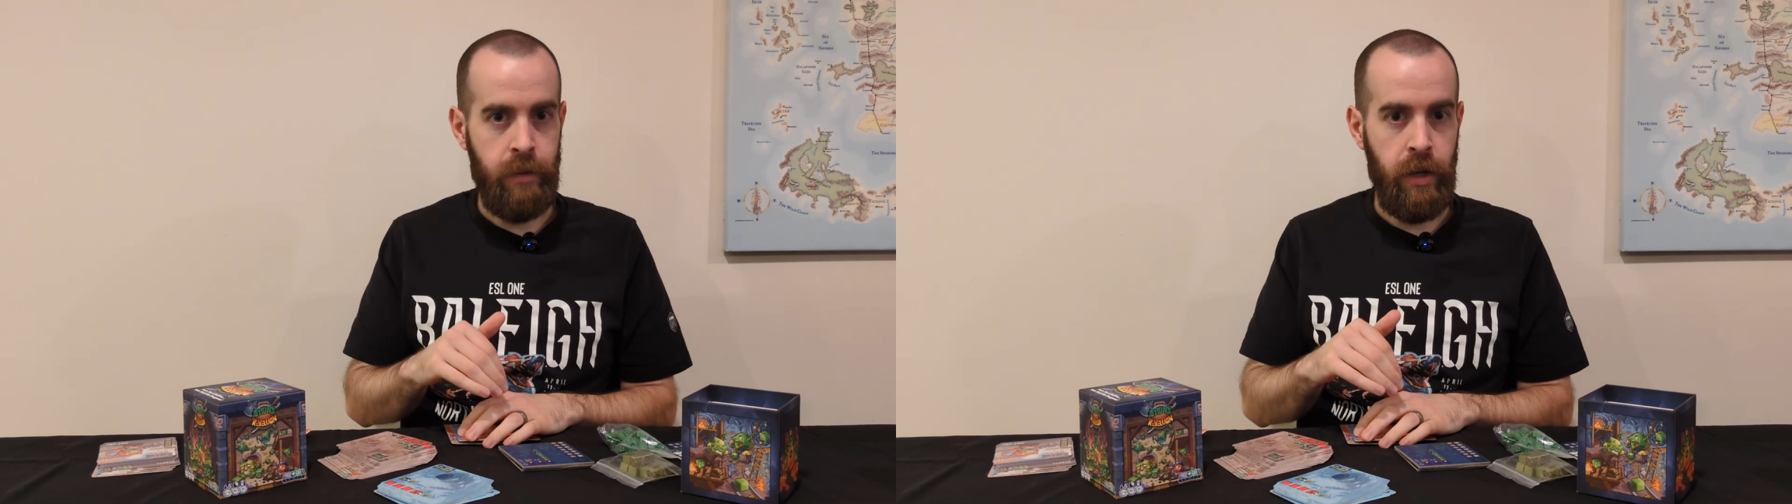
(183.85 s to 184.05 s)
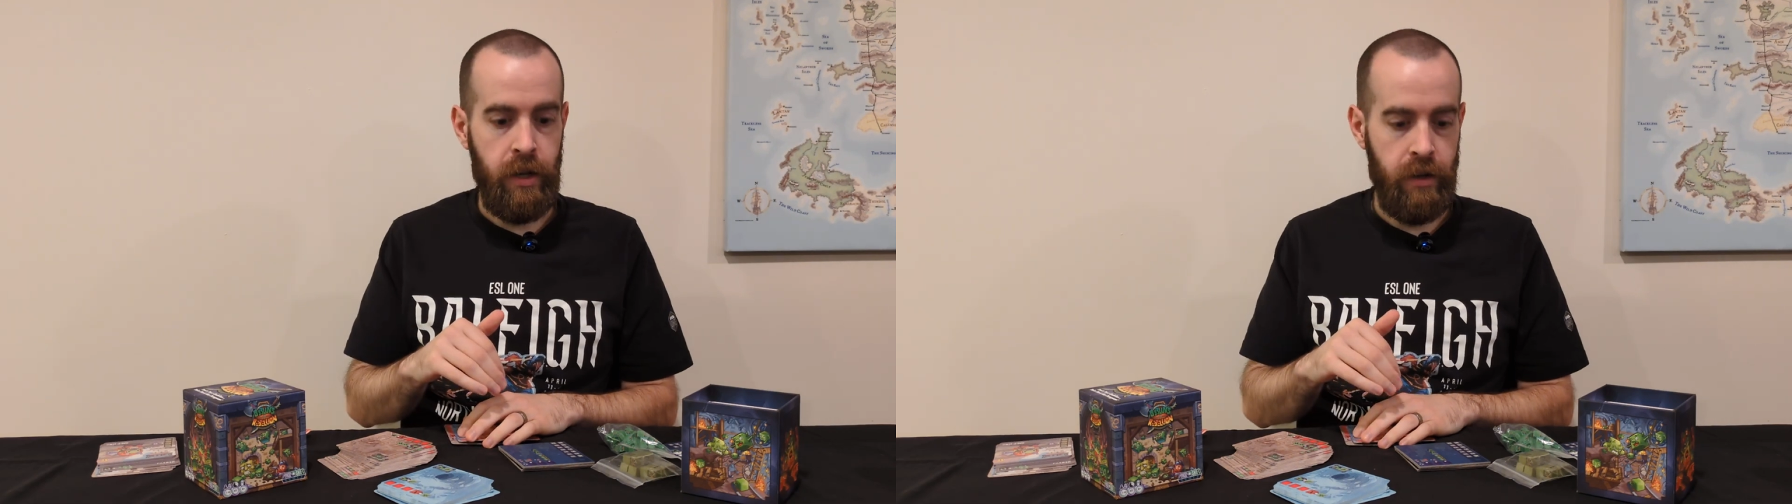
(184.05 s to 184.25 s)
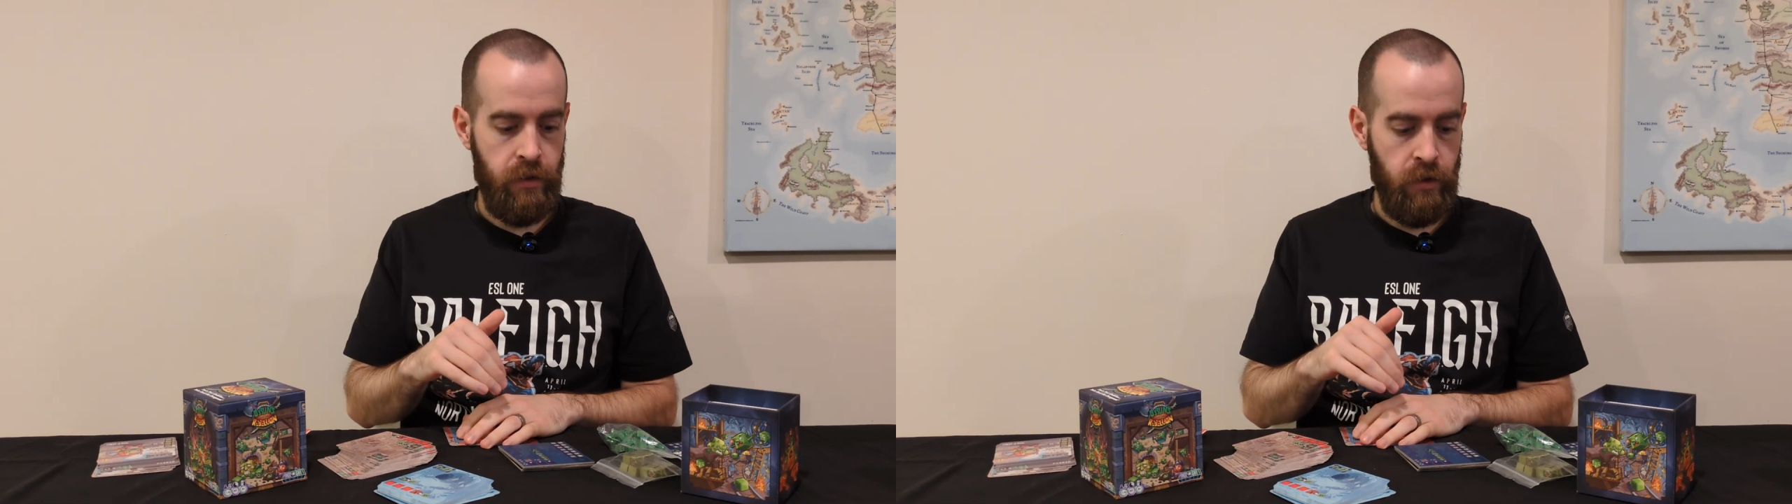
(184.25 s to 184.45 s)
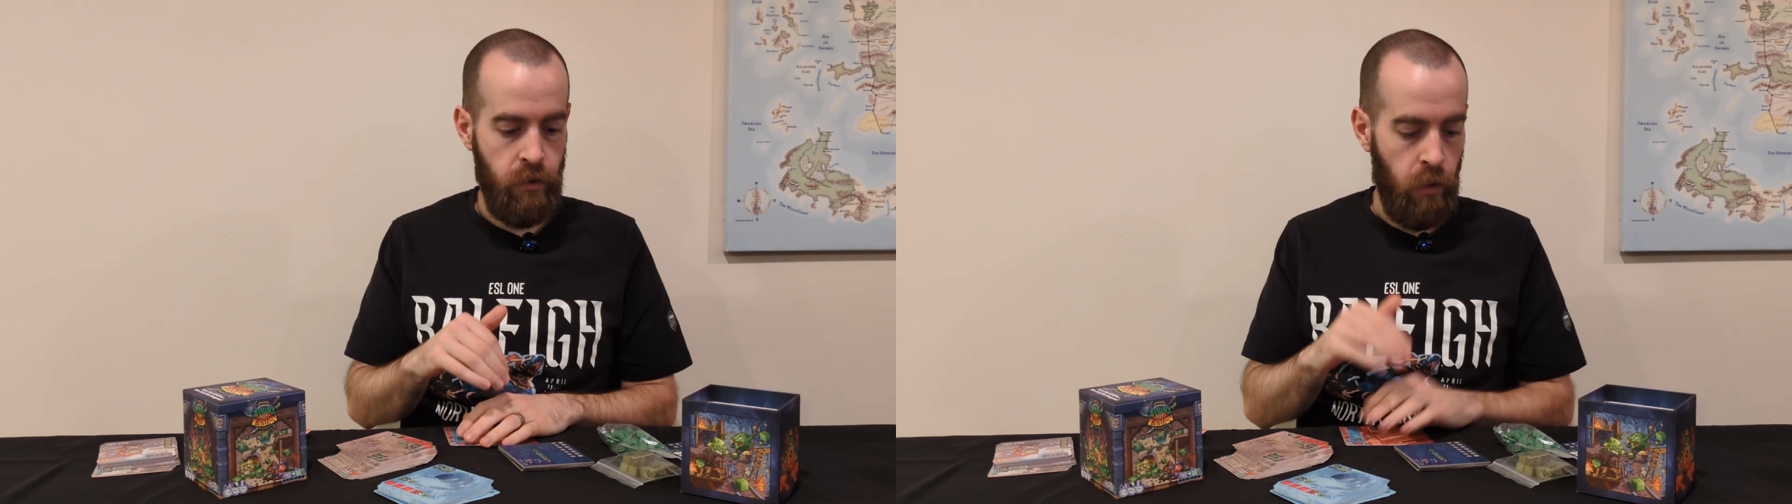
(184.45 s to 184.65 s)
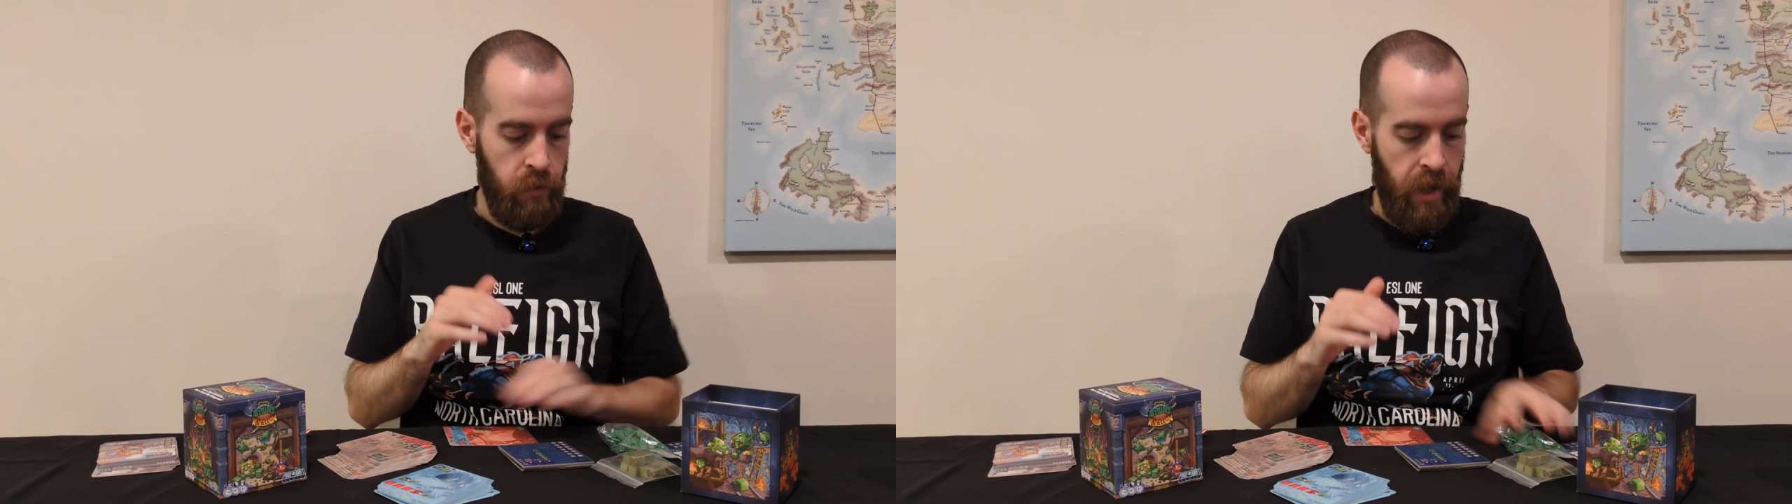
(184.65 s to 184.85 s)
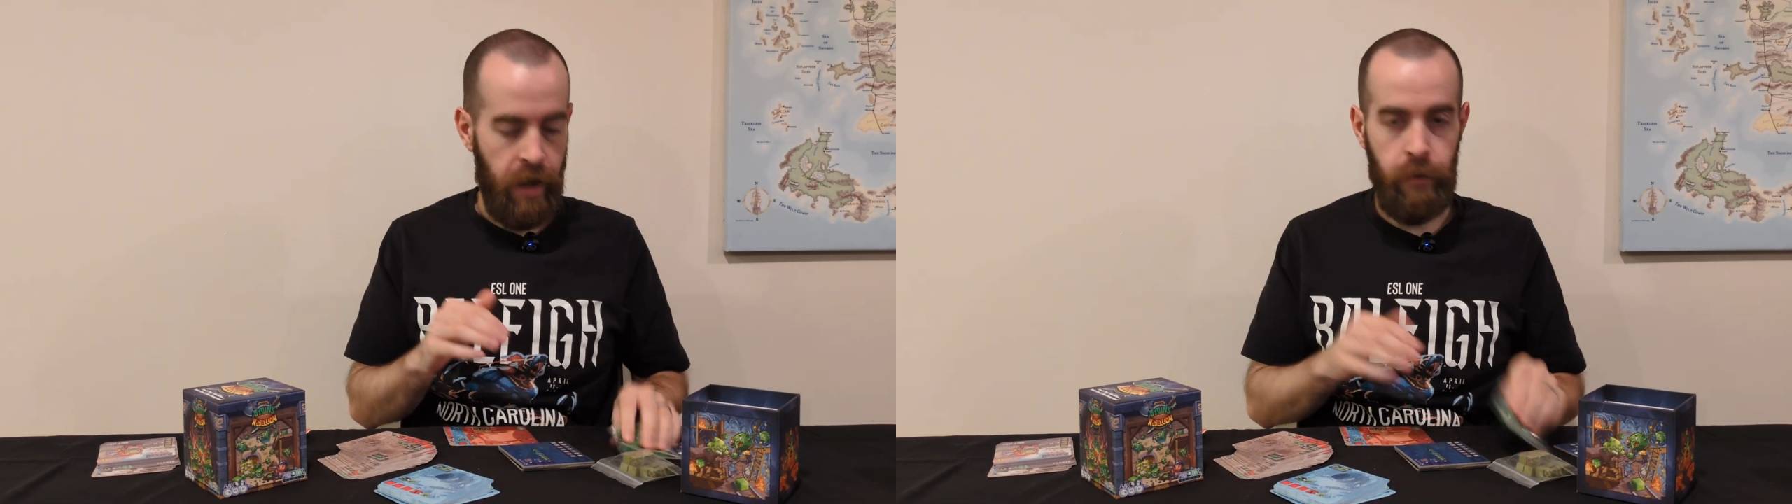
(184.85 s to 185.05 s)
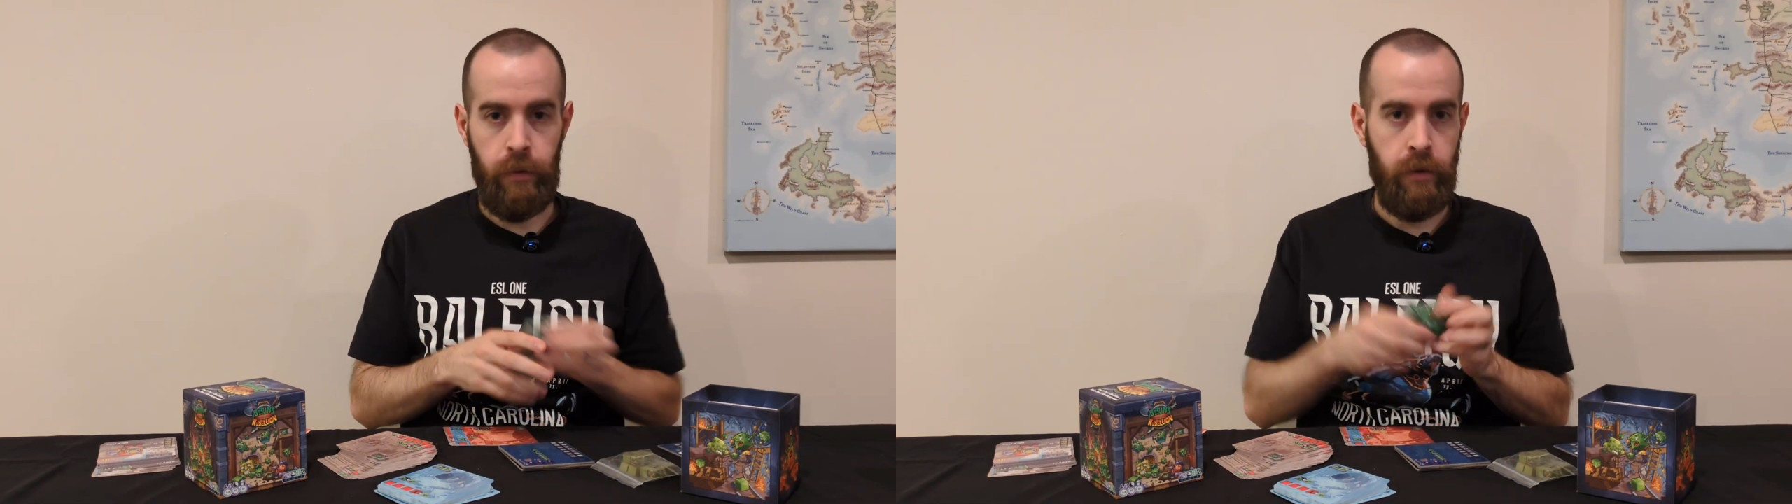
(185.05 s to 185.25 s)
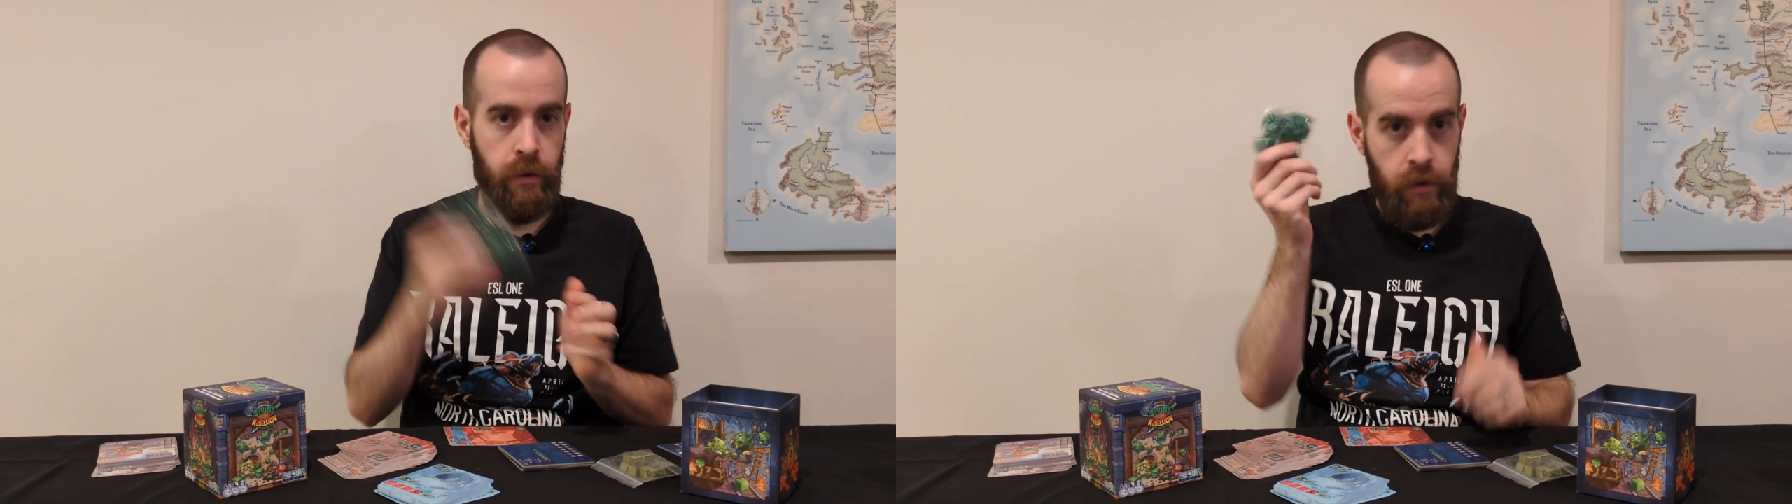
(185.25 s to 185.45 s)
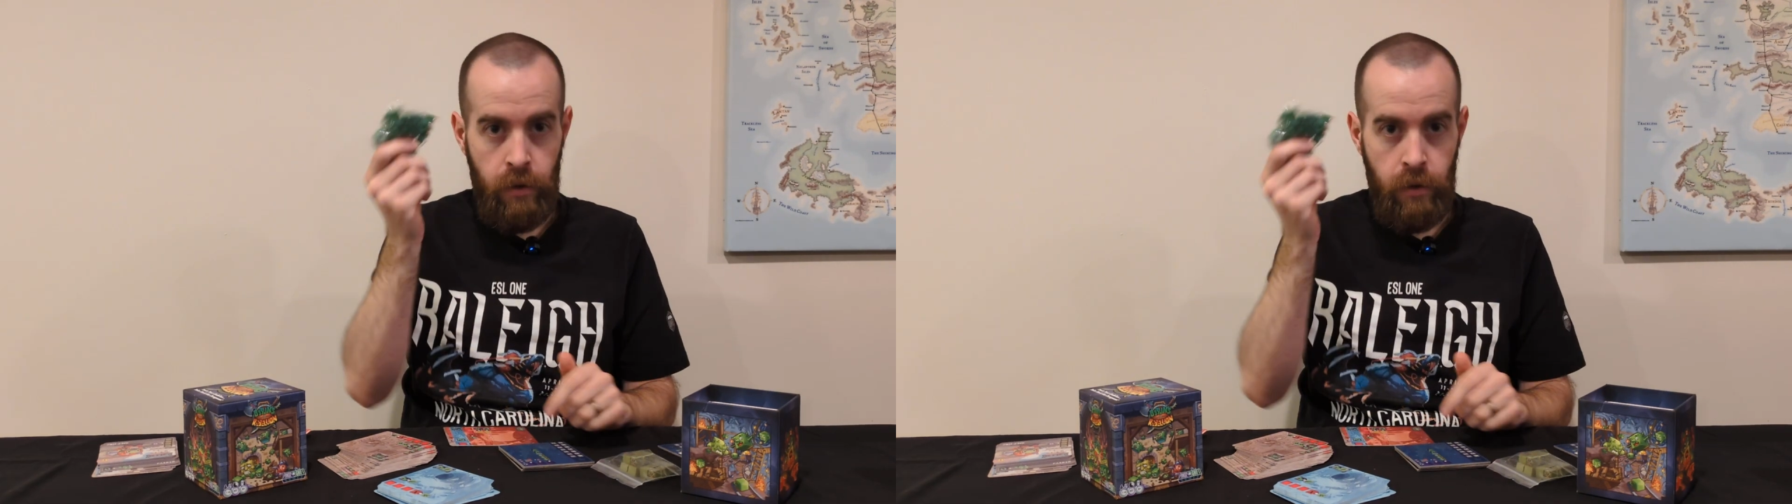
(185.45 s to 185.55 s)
because you only have